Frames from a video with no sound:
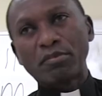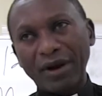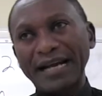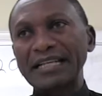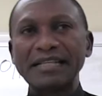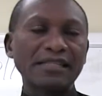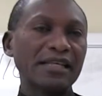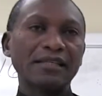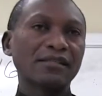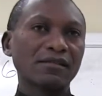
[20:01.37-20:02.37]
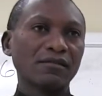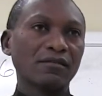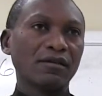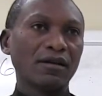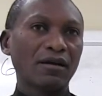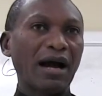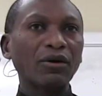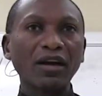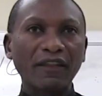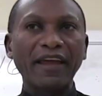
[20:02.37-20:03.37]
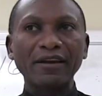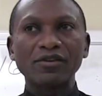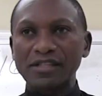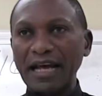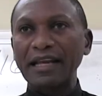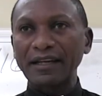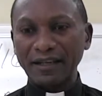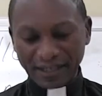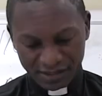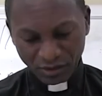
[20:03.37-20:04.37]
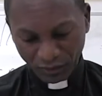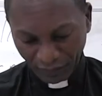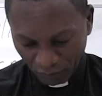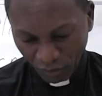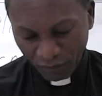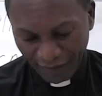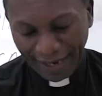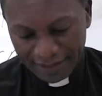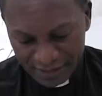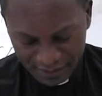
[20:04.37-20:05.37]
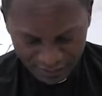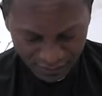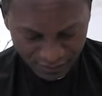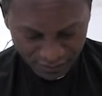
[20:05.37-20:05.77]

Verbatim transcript: practice this? How did they understand it? Let's go to the book of Acts.